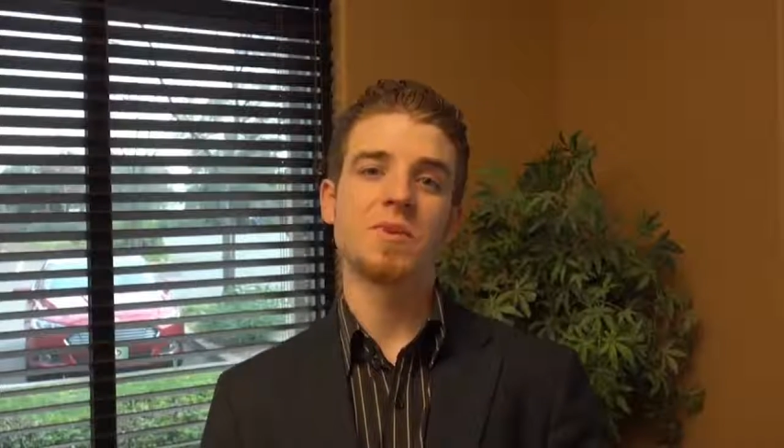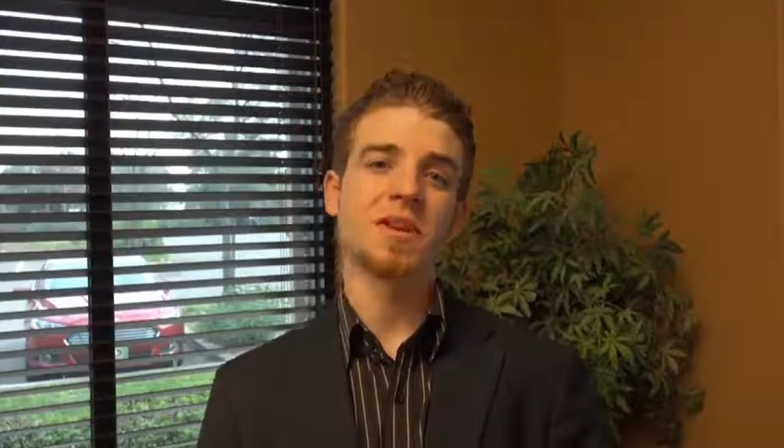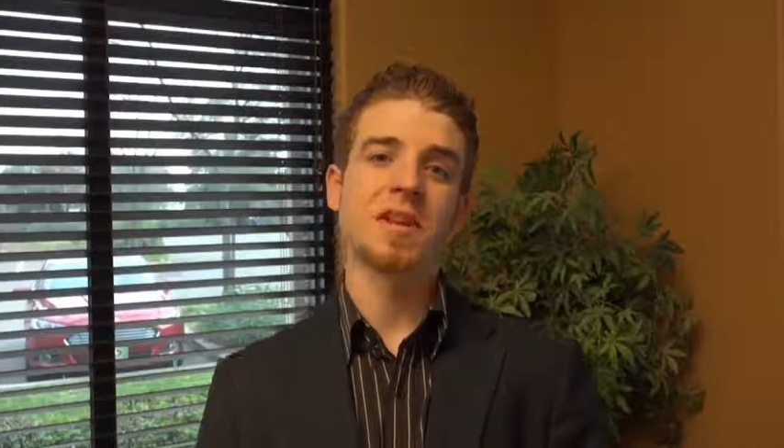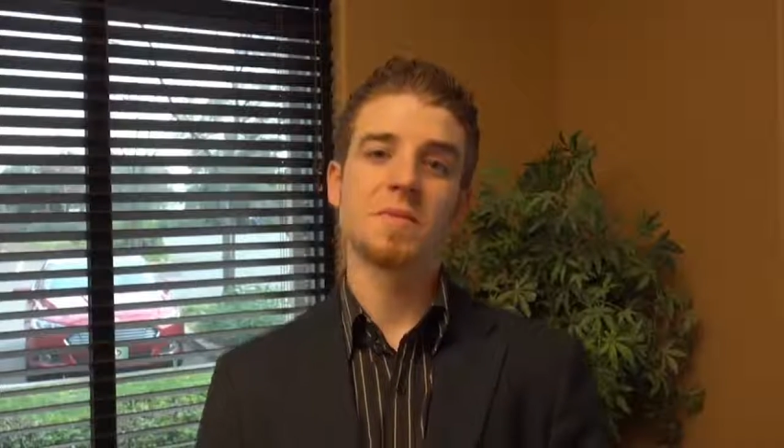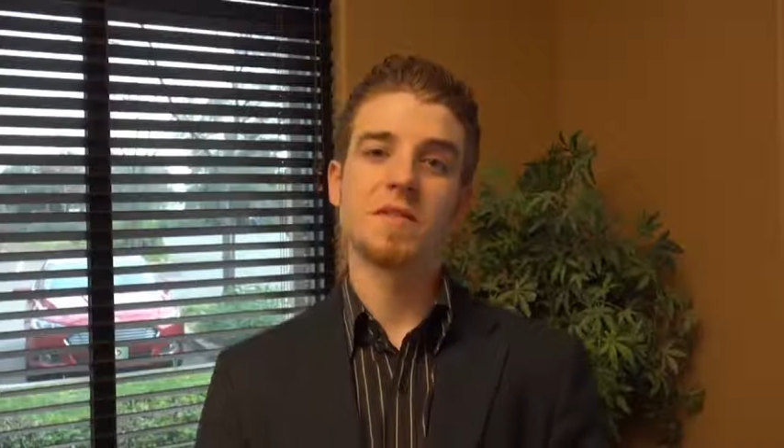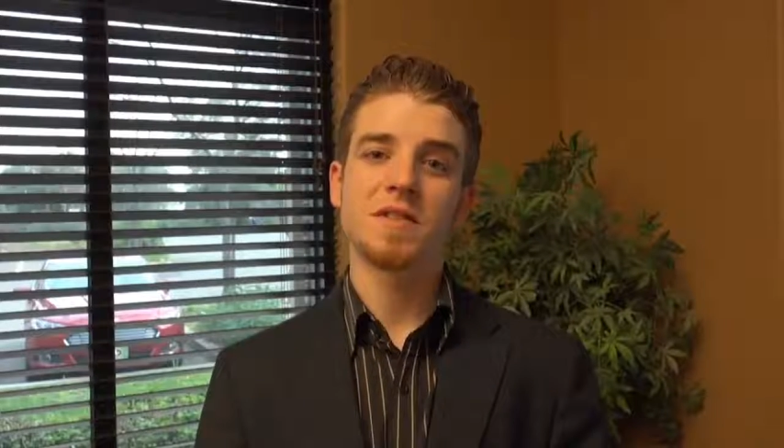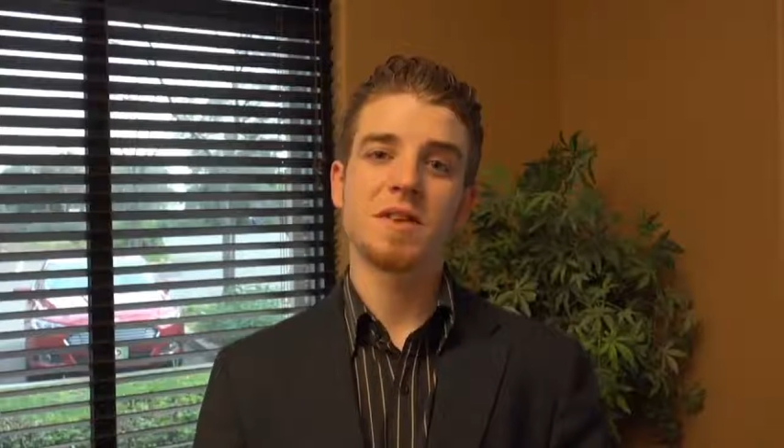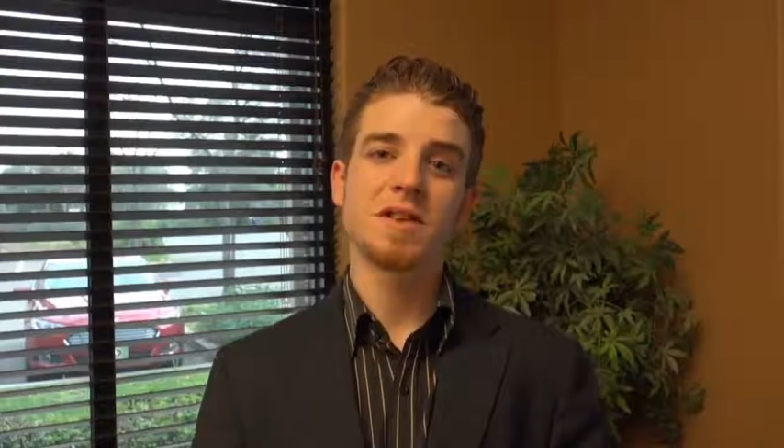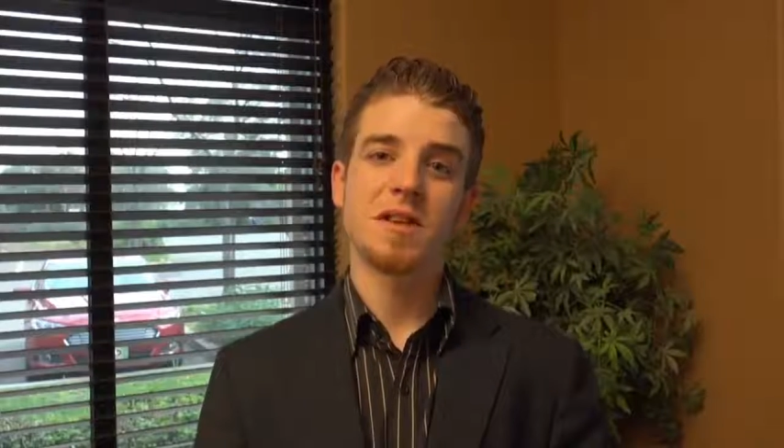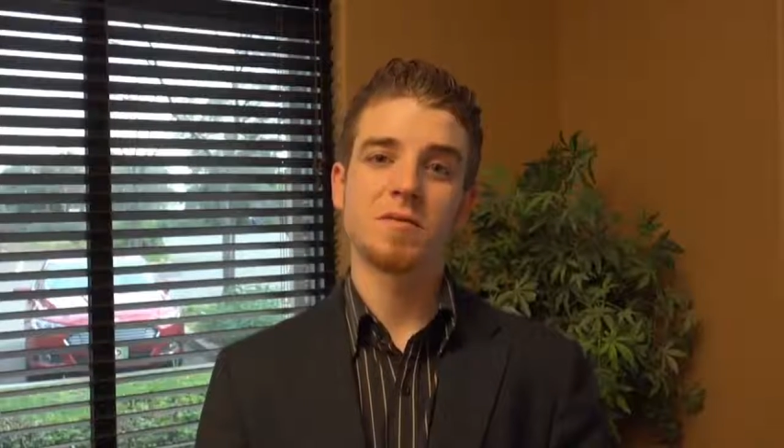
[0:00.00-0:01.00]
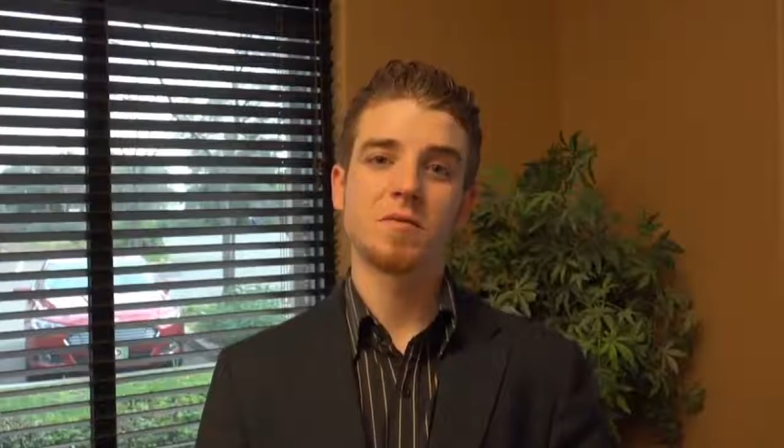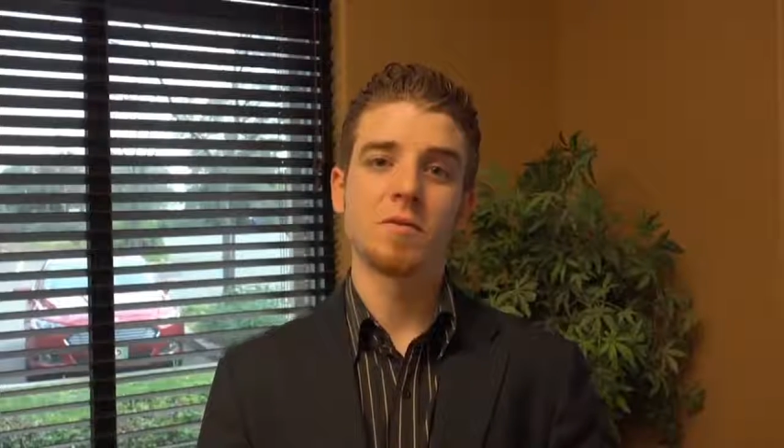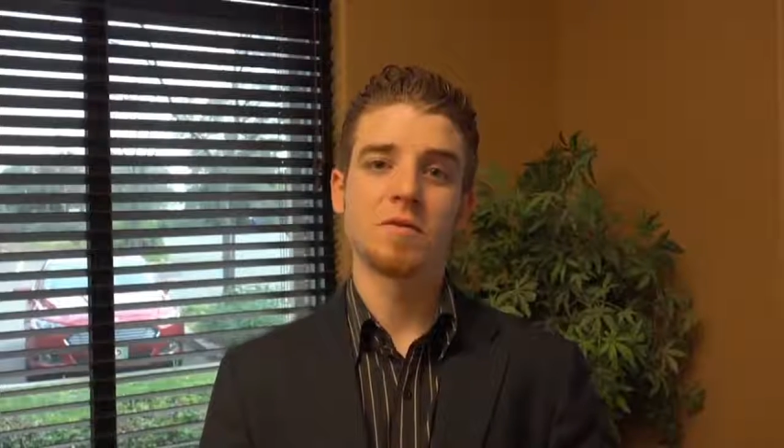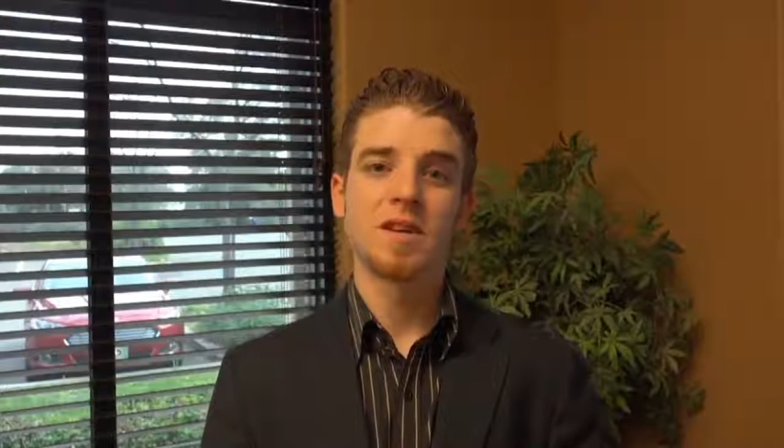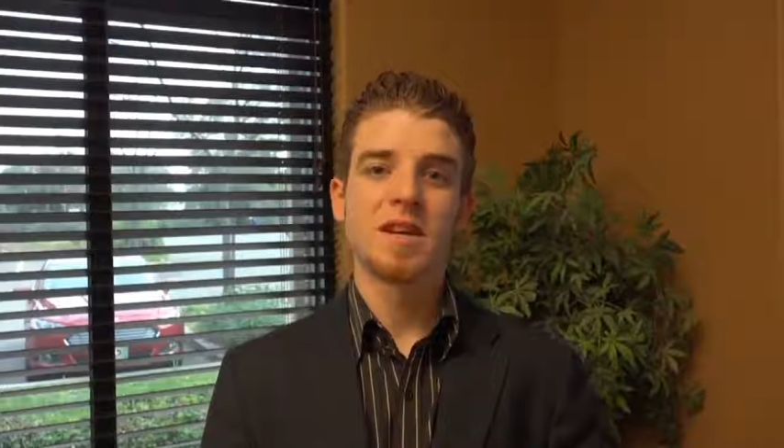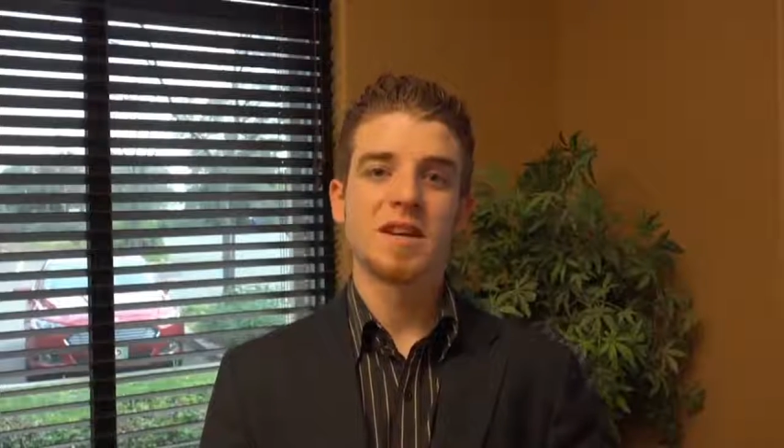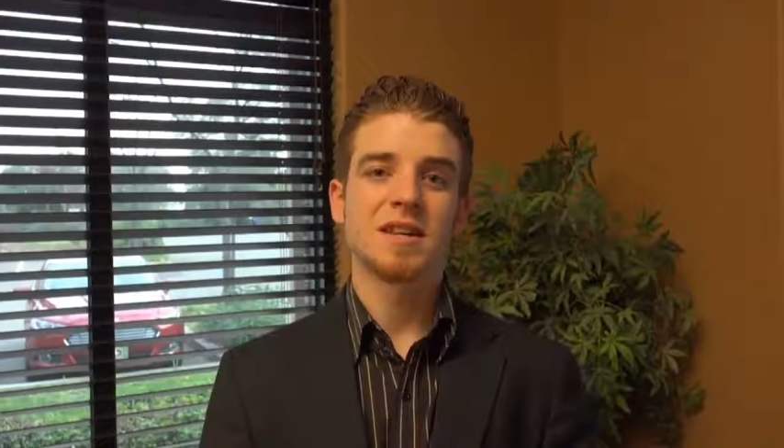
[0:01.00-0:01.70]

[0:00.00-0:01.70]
You want to keep these contact forms